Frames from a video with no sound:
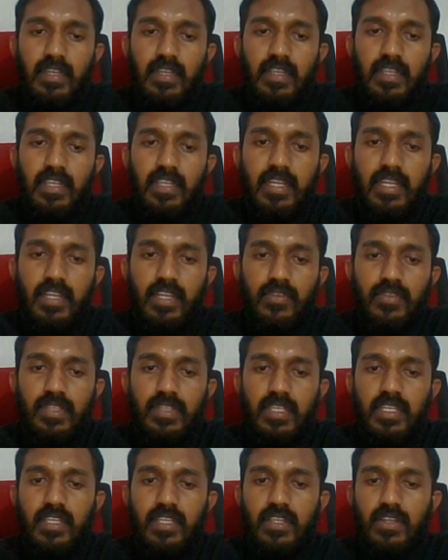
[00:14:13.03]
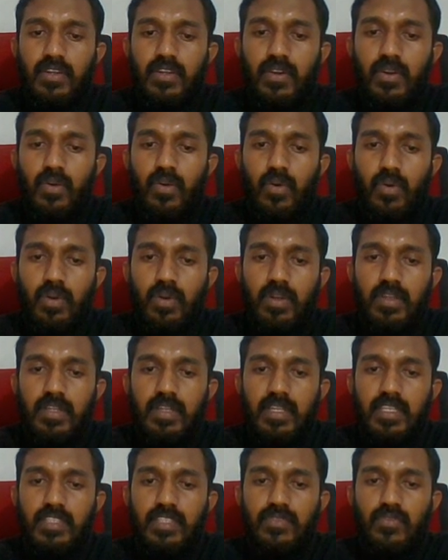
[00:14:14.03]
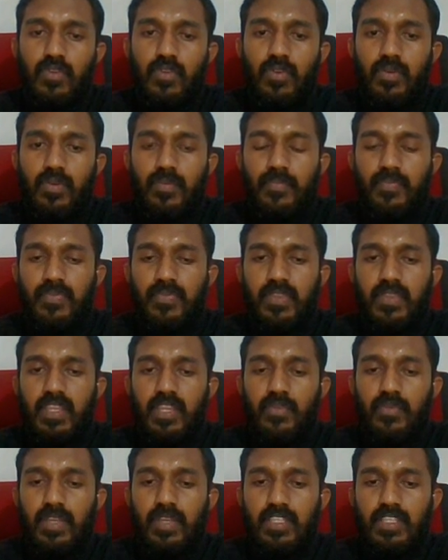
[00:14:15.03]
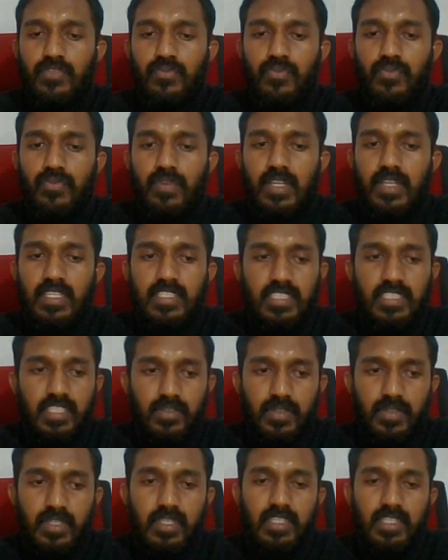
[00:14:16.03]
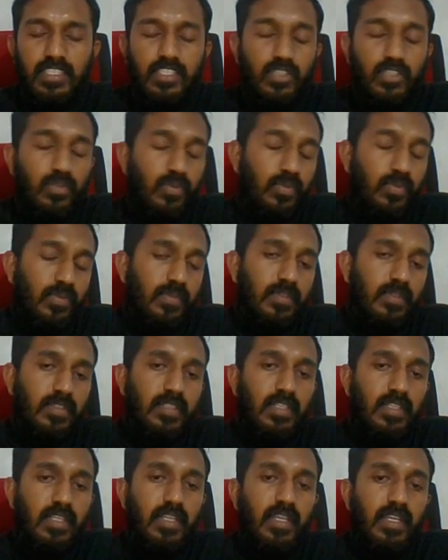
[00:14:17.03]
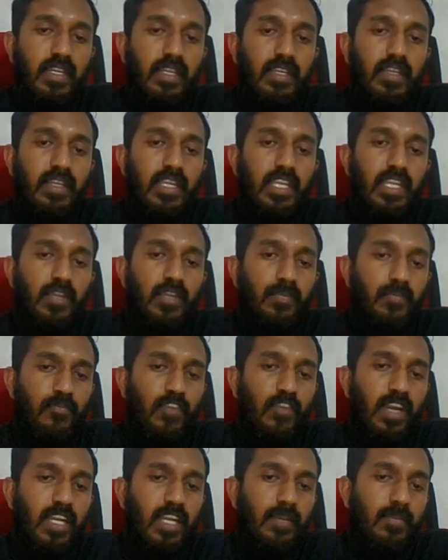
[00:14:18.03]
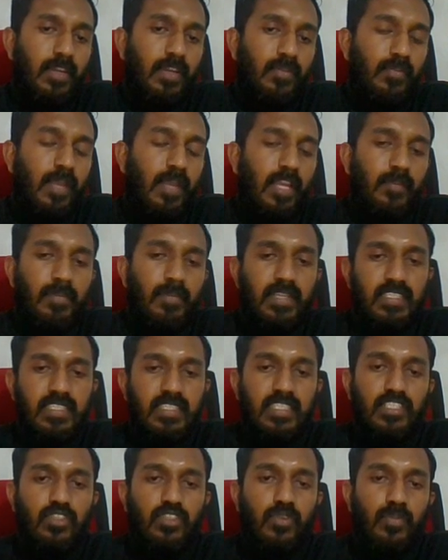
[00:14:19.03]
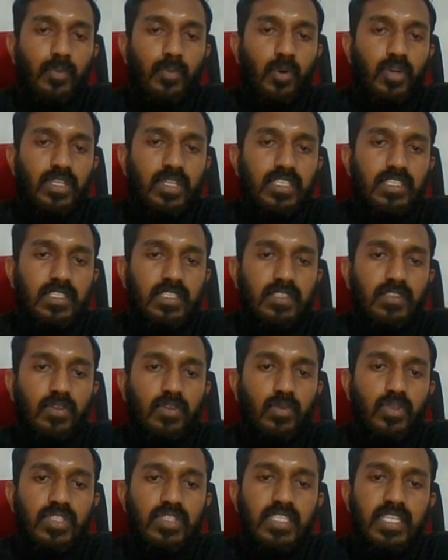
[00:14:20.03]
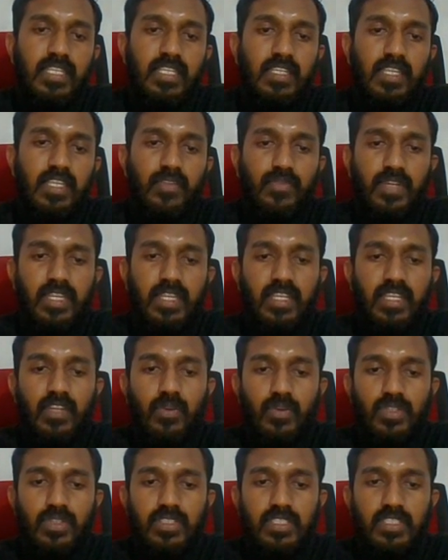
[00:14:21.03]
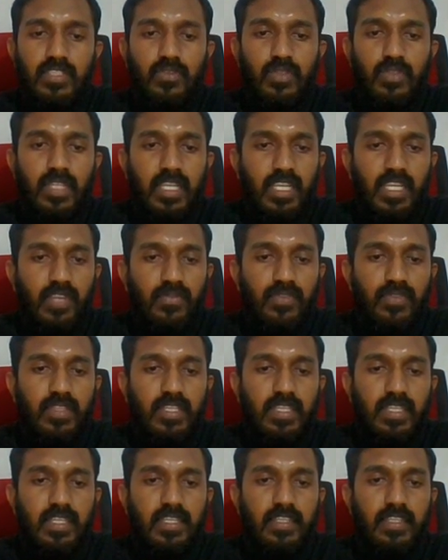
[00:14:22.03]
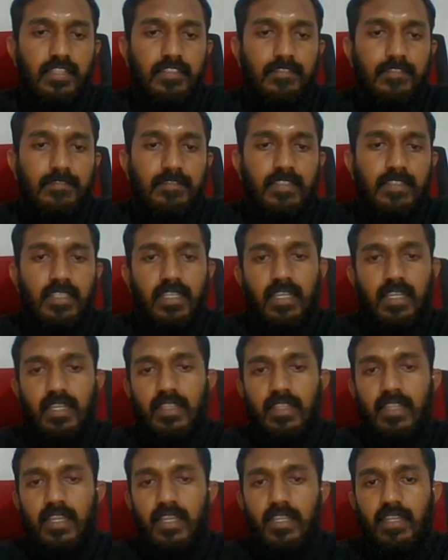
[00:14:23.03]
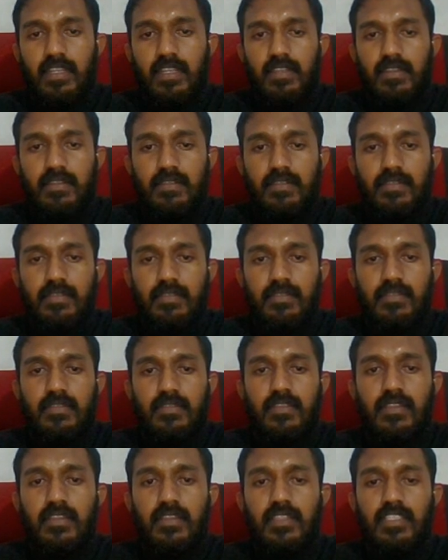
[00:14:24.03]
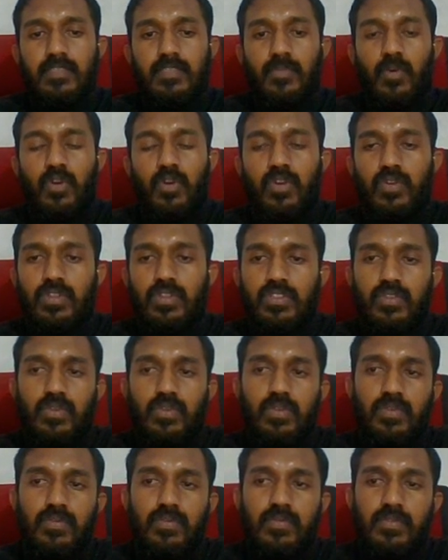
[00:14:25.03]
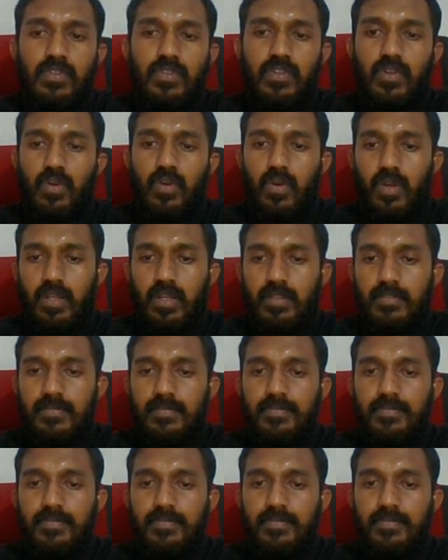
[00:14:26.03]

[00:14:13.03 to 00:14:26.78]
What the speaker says: king f3 or 4. If h7, h2. If black plays h2, pawn is losing. If king goes to the f3, then pawn also gone.